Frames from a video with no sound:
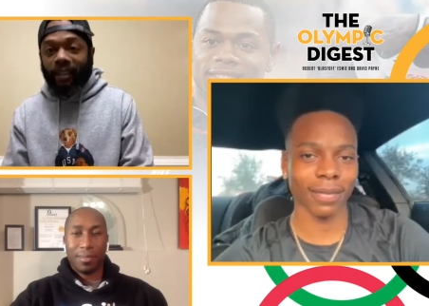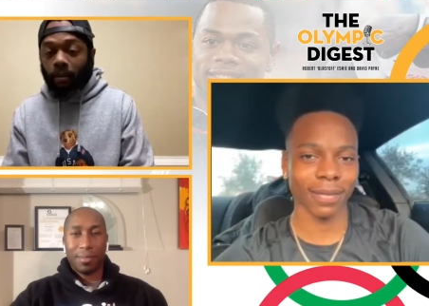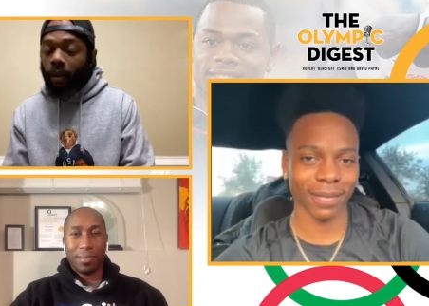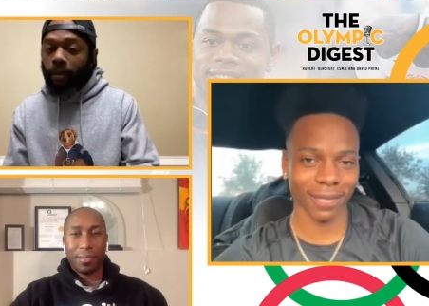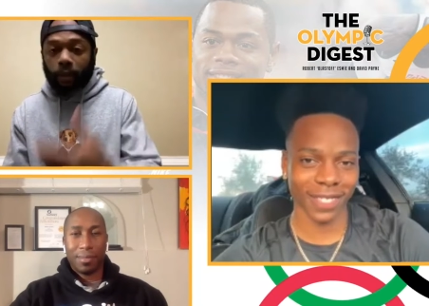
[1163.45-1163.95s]

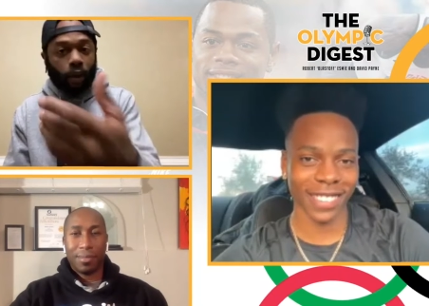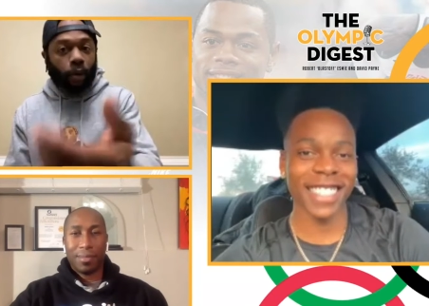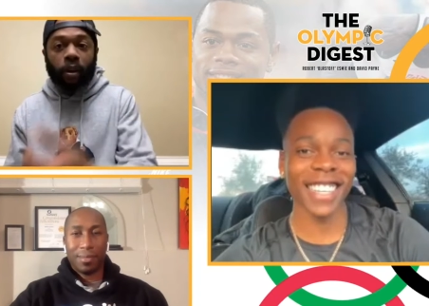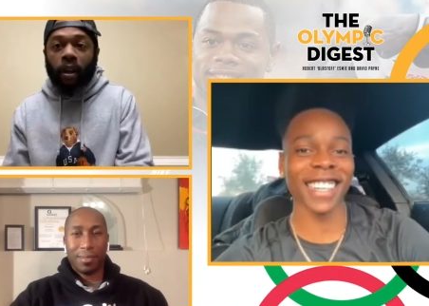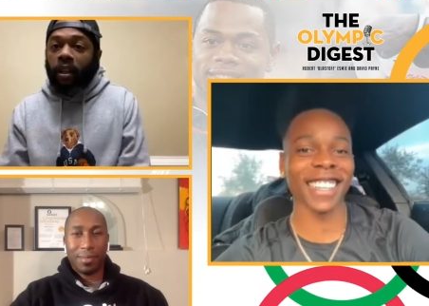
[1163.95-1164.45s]
Speaker 1: them up.
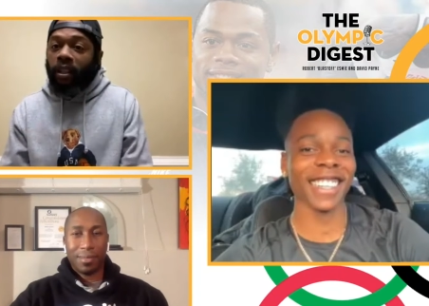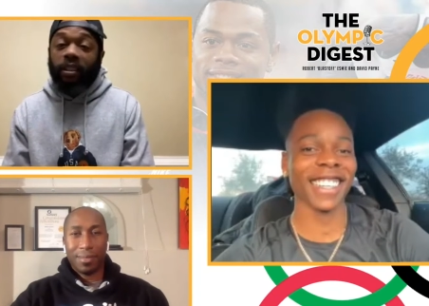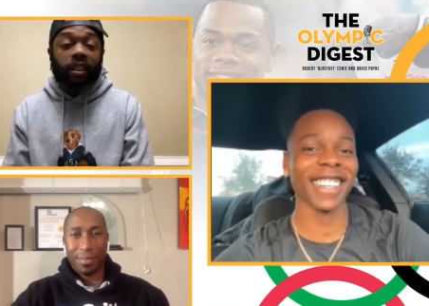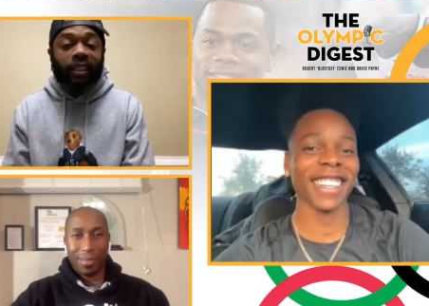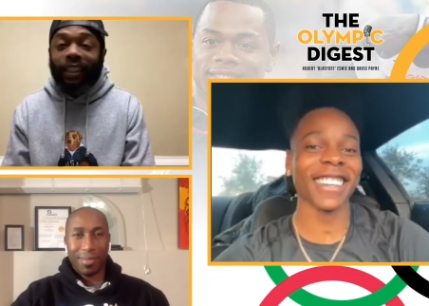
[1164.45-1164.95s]
So
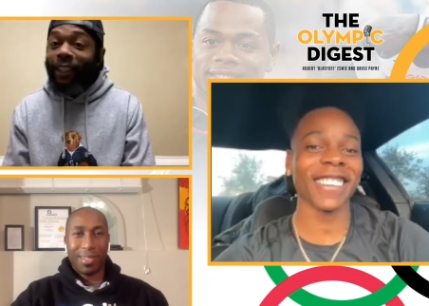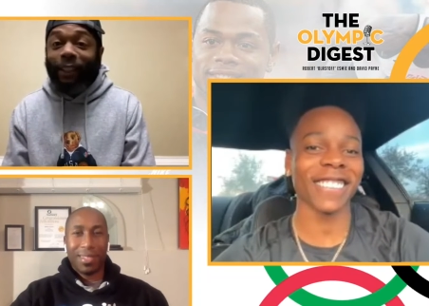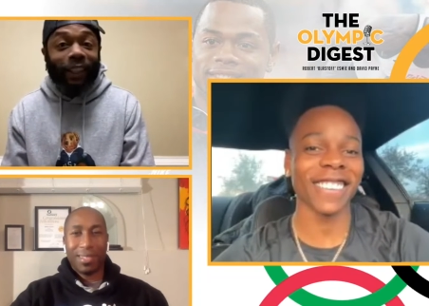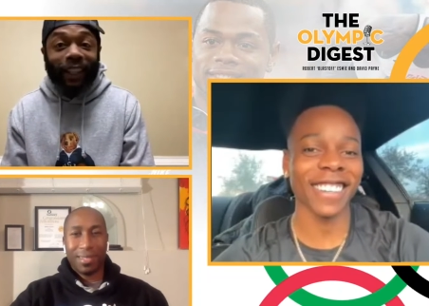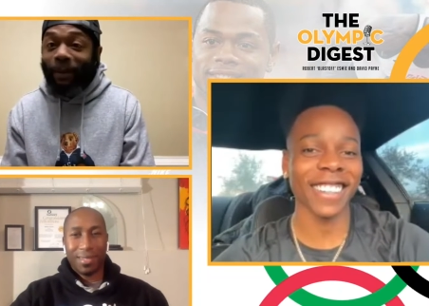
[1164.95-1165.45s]
just
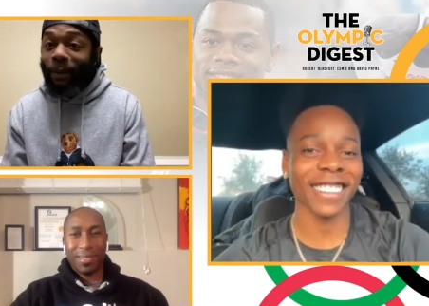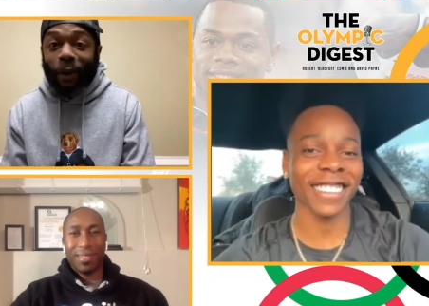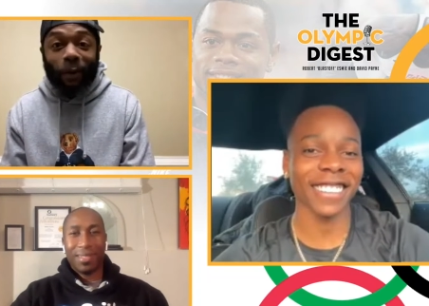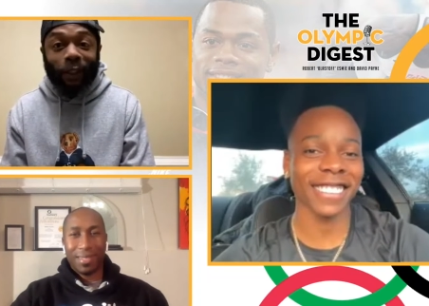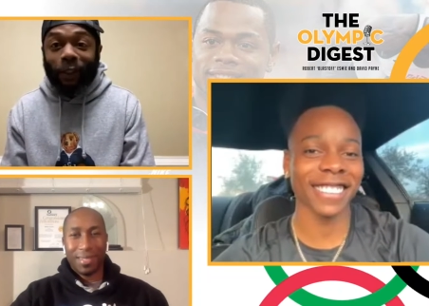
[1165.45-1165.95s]
continue to keep
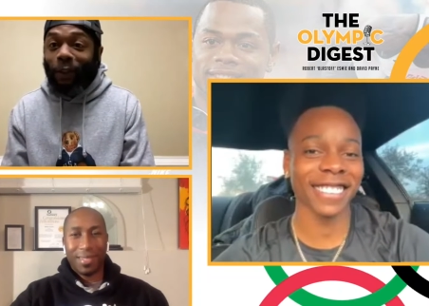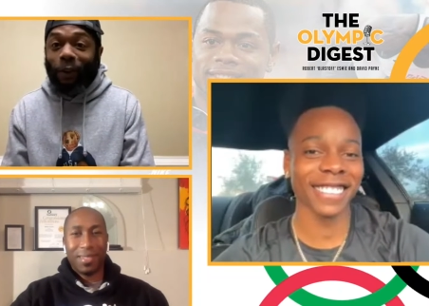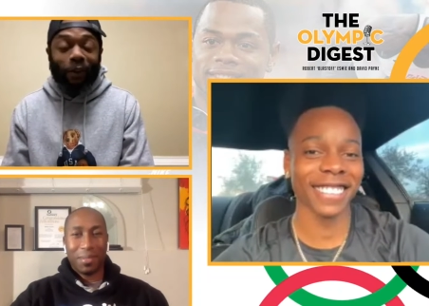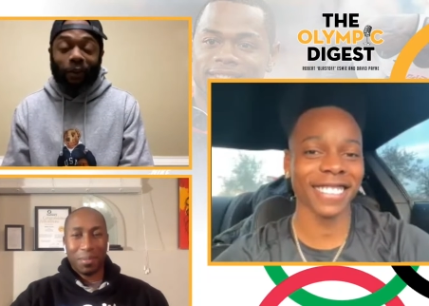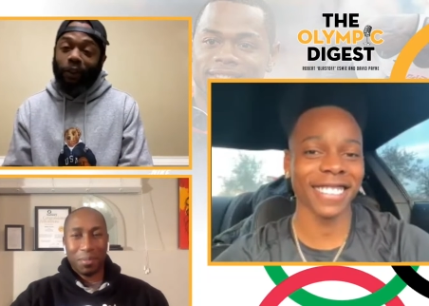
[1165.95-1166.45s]
doing what you're
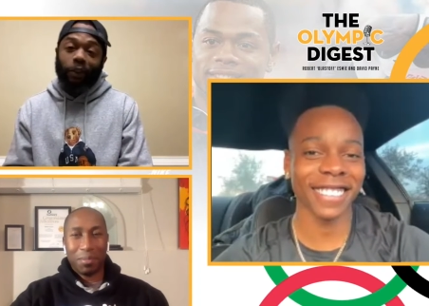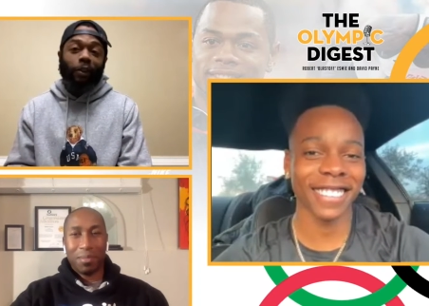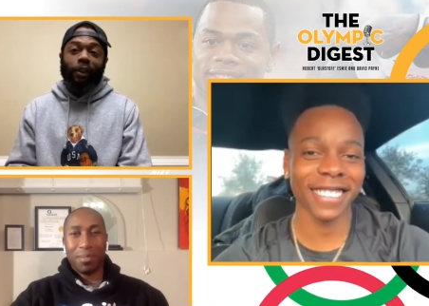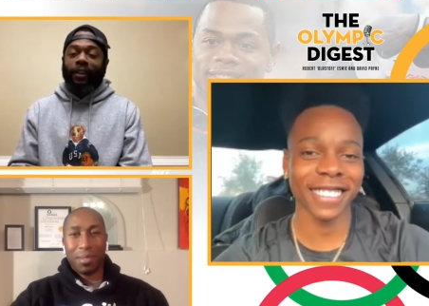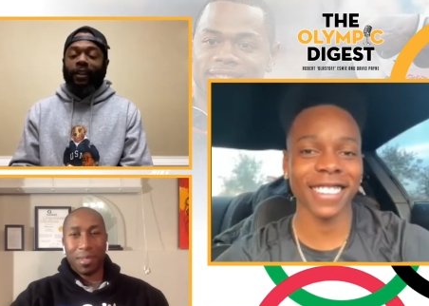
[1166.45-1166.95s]
doing for
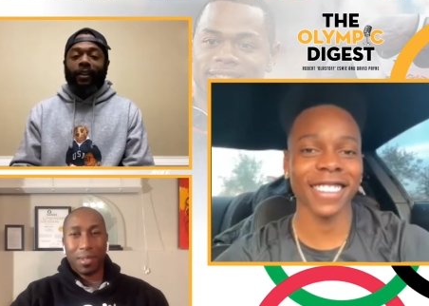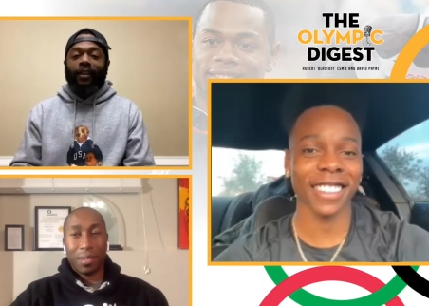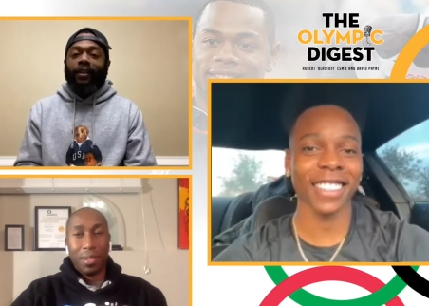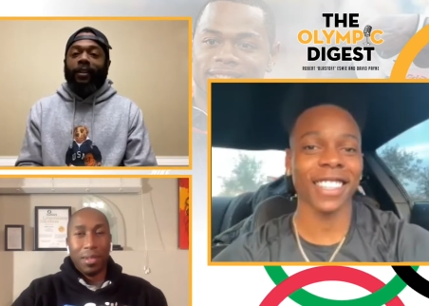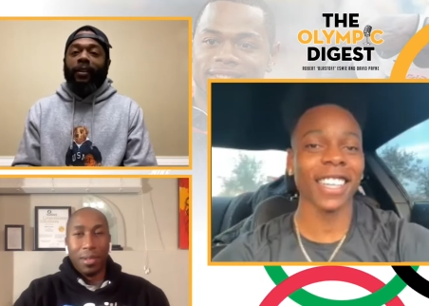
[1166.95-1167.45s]
sure.
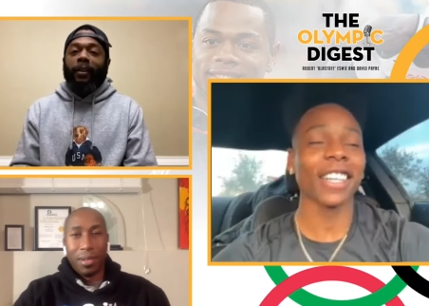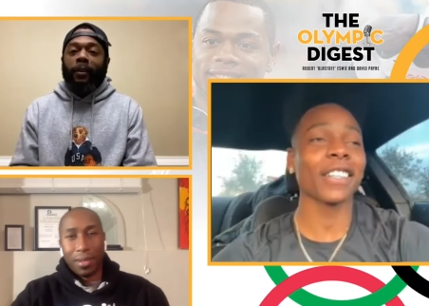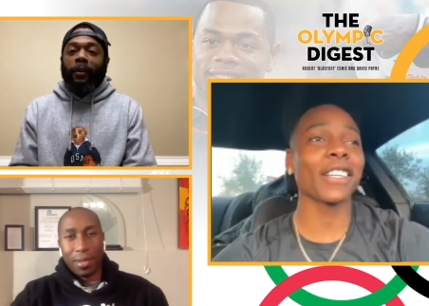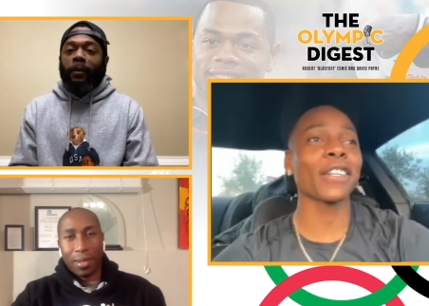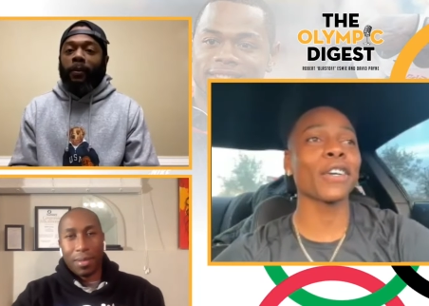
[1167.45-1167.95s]

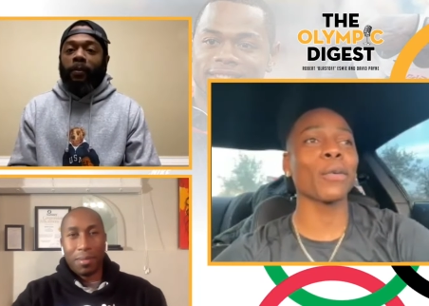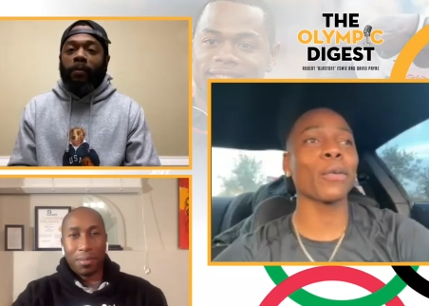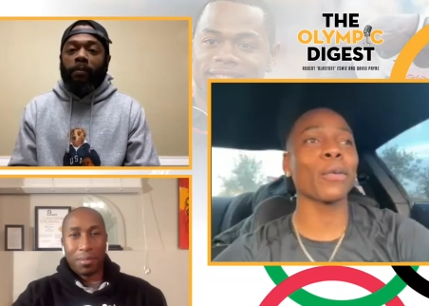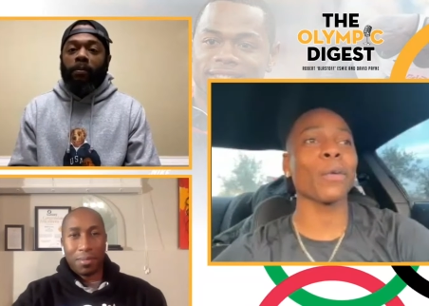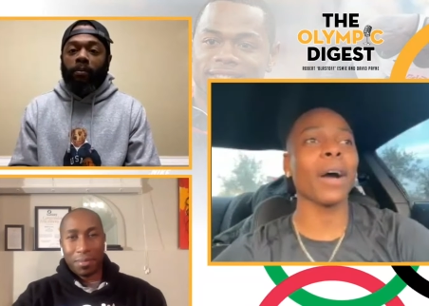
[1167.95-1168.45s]
Speaker 2: Yeah, no,
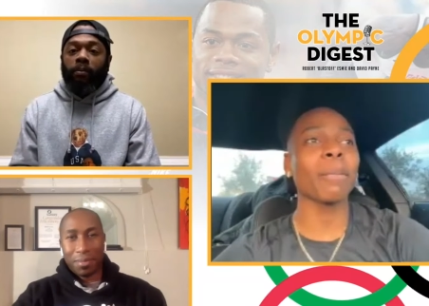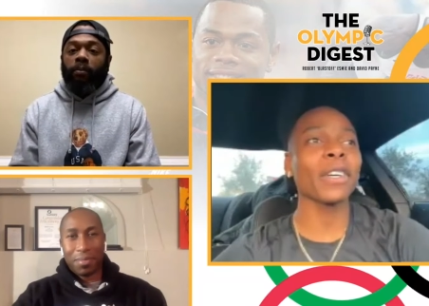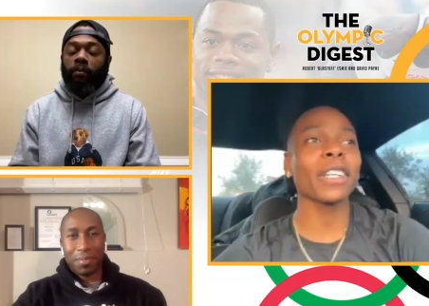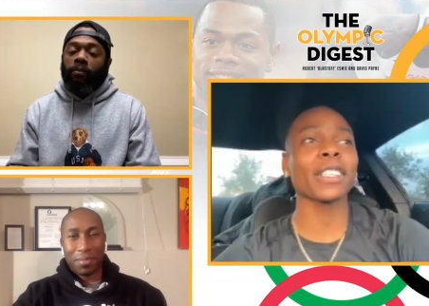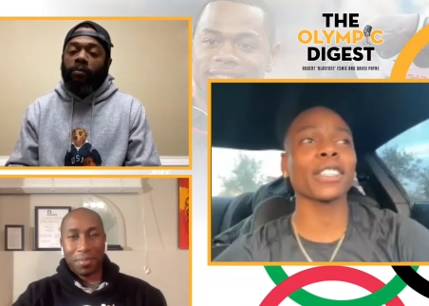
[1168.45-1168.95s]
I'm gonna
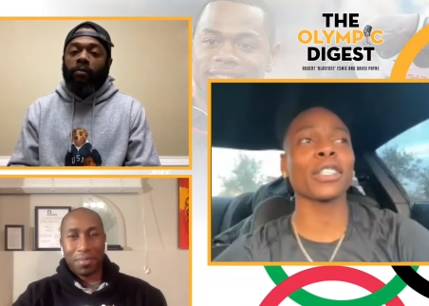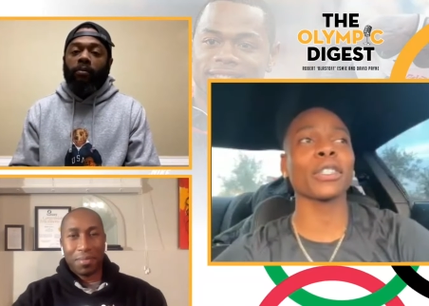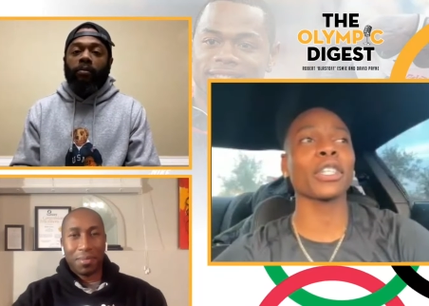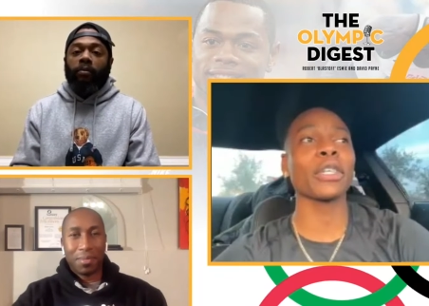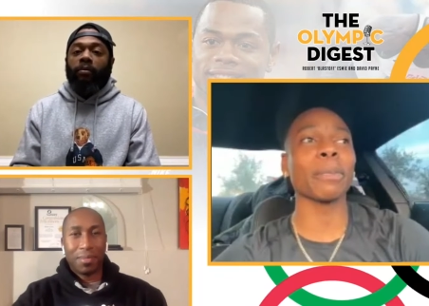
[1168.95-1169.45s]
continue to
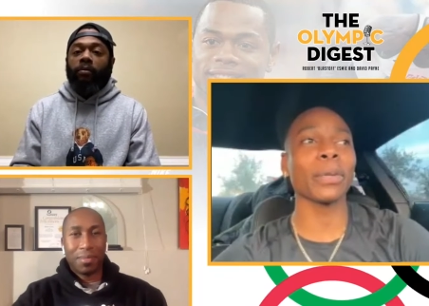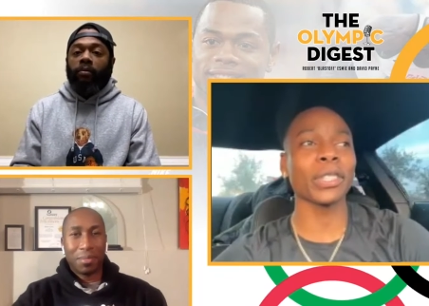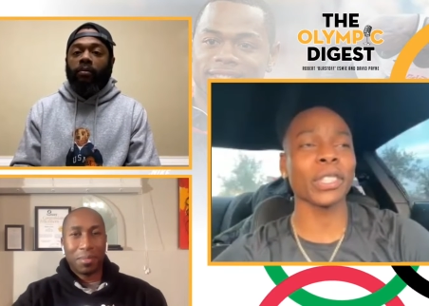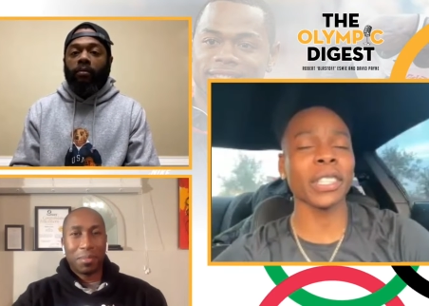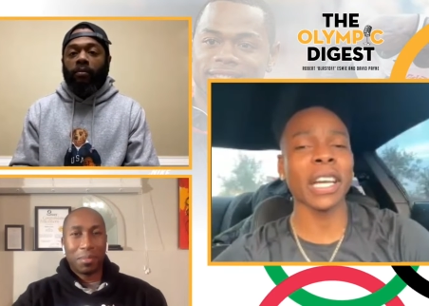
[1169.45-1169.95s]
keep
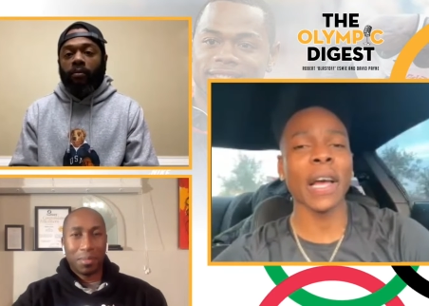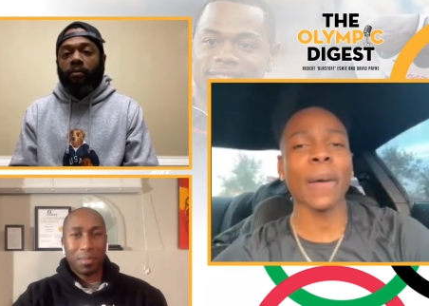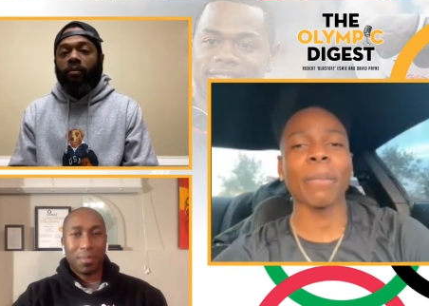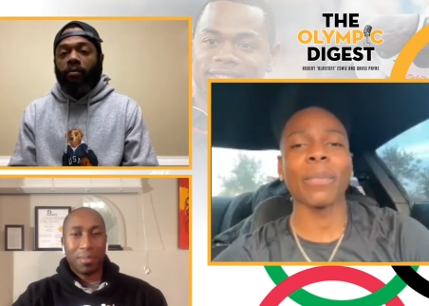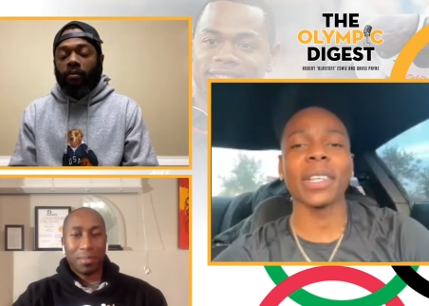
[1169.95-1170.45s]
pushing,
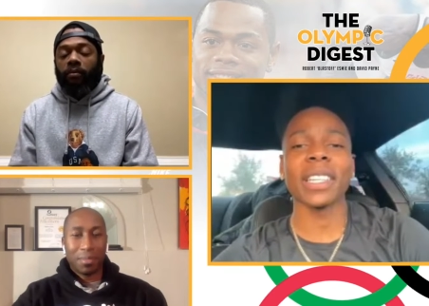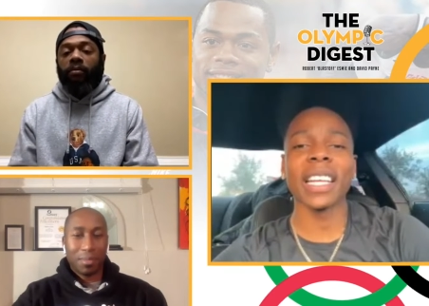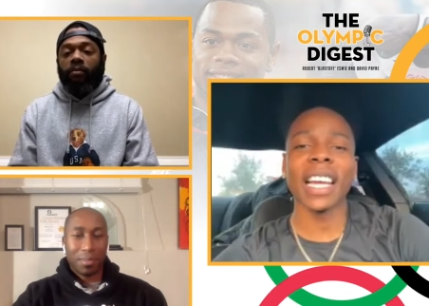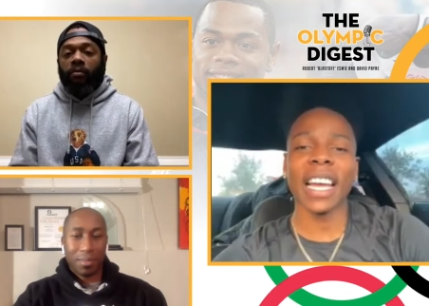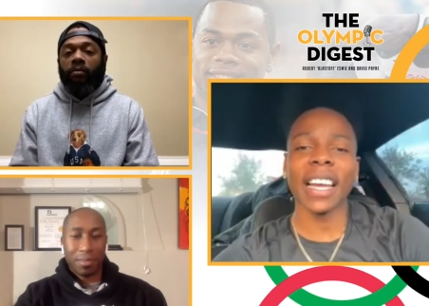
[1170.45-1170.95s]
but
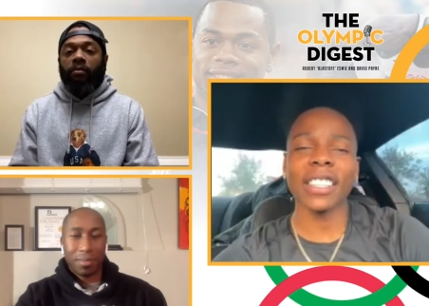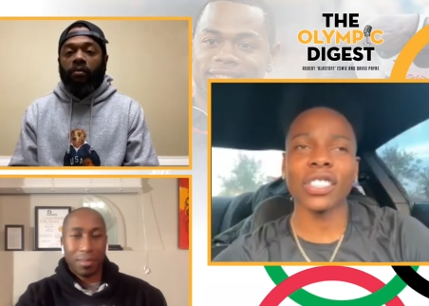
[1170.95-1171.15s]
it